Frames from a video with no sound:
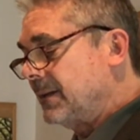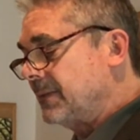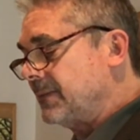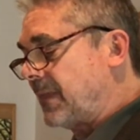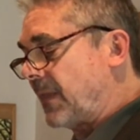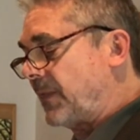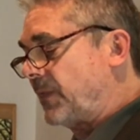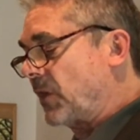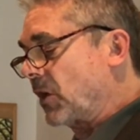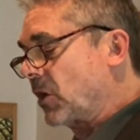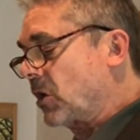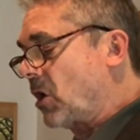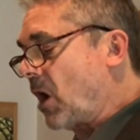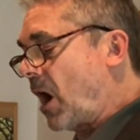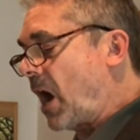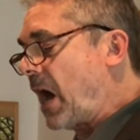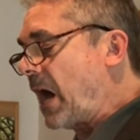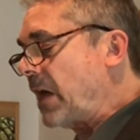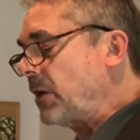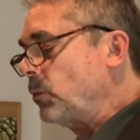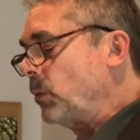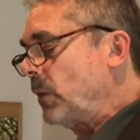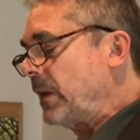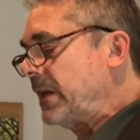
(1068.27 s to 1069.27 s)
that the
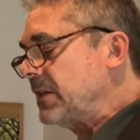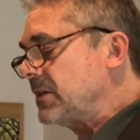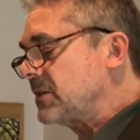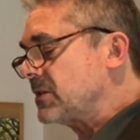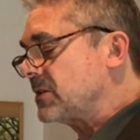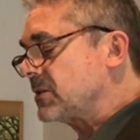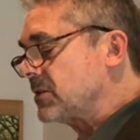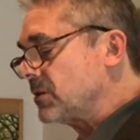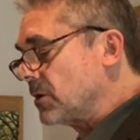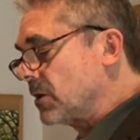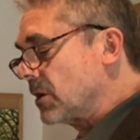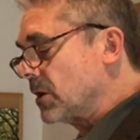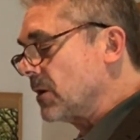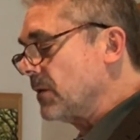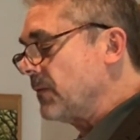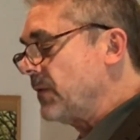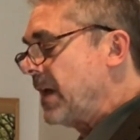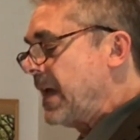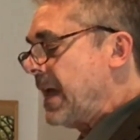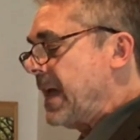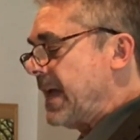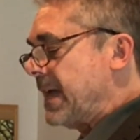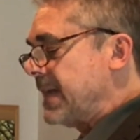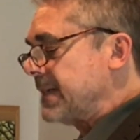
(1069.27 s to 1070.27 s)
God we serve
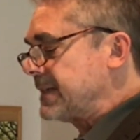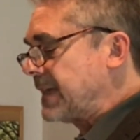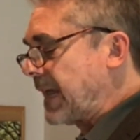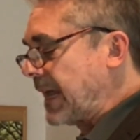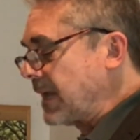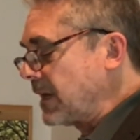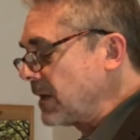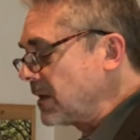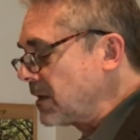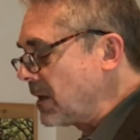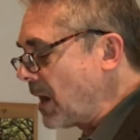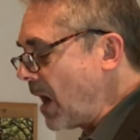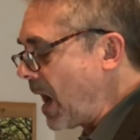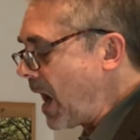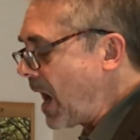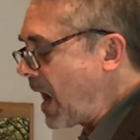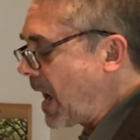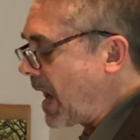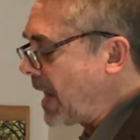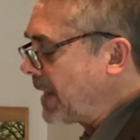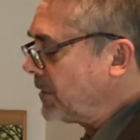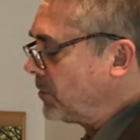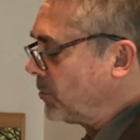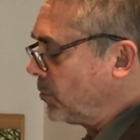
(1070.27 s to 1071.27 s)
is a
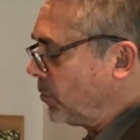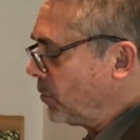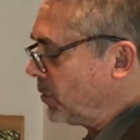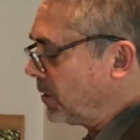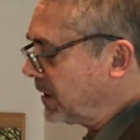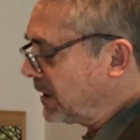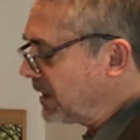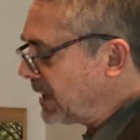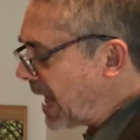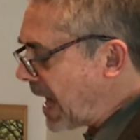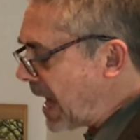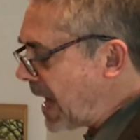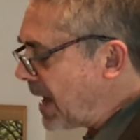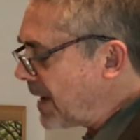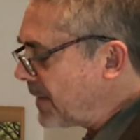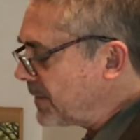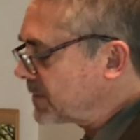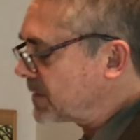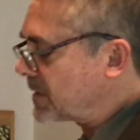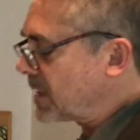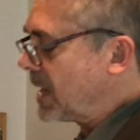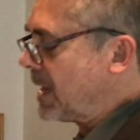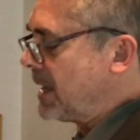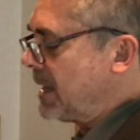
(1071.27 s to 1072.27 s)
God who
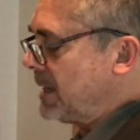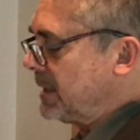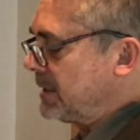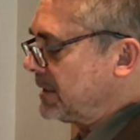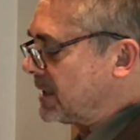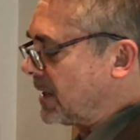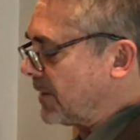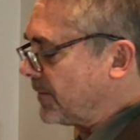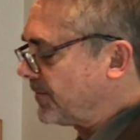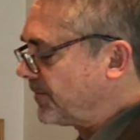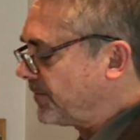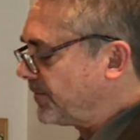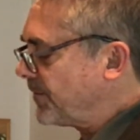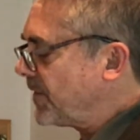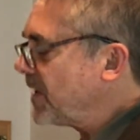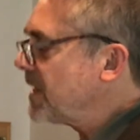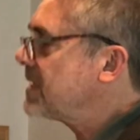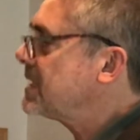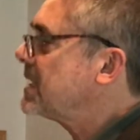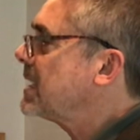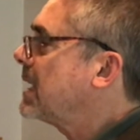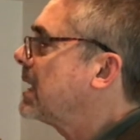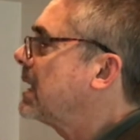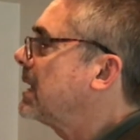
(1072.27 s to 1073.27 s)
loves to
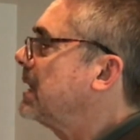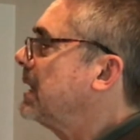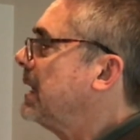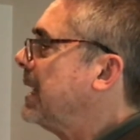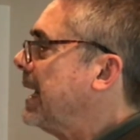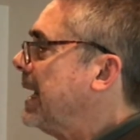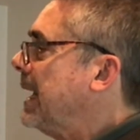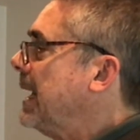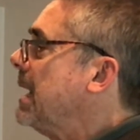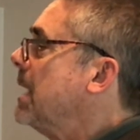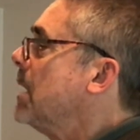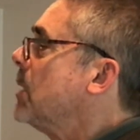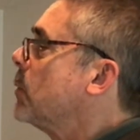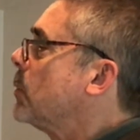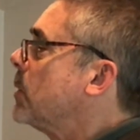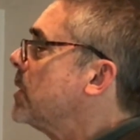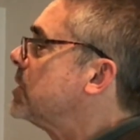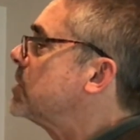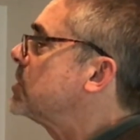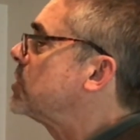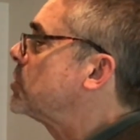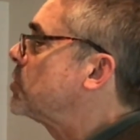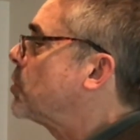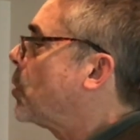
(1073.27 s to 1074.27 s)
physically
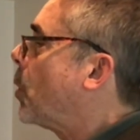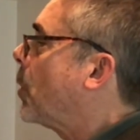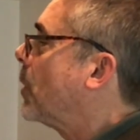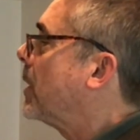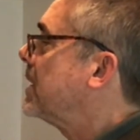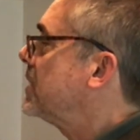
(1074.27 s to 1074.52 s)
restore